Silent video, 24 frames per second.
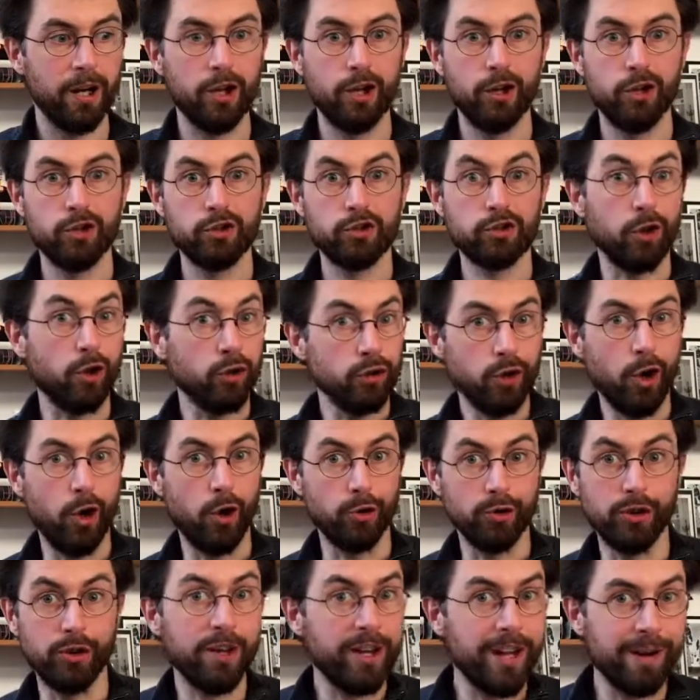So no,
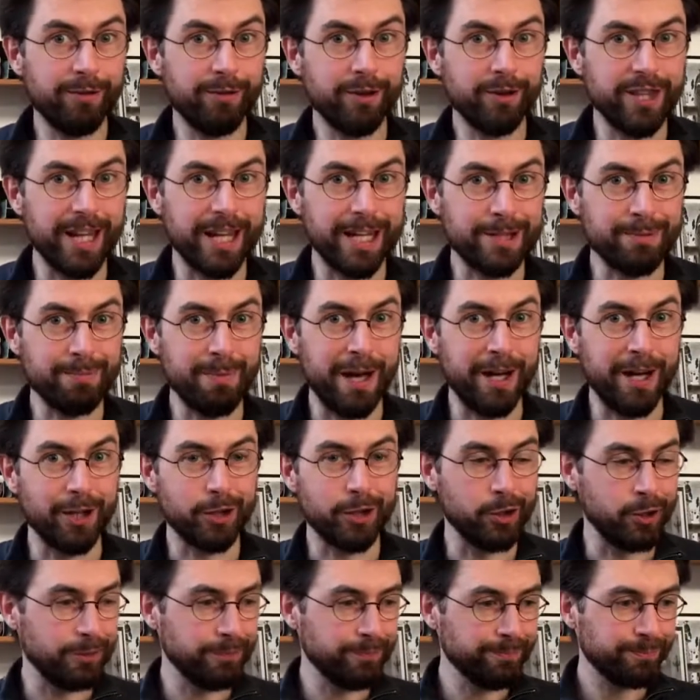not everything is
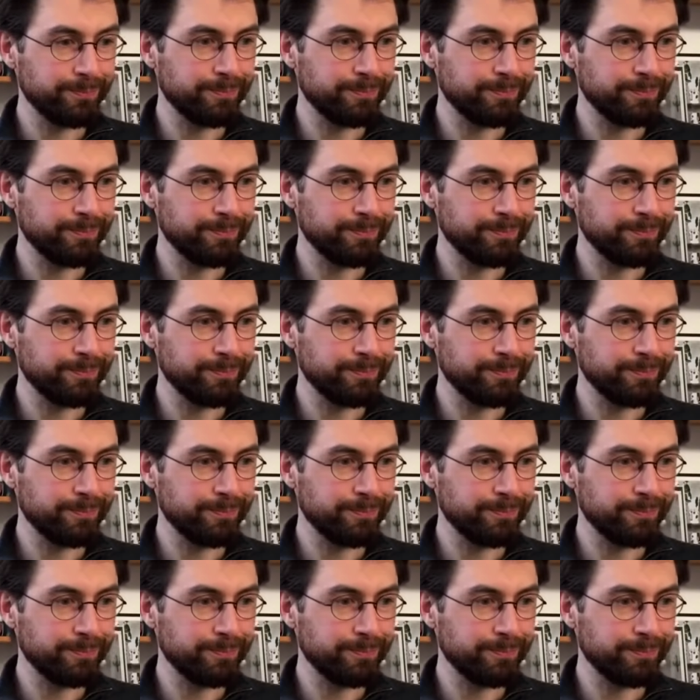medical.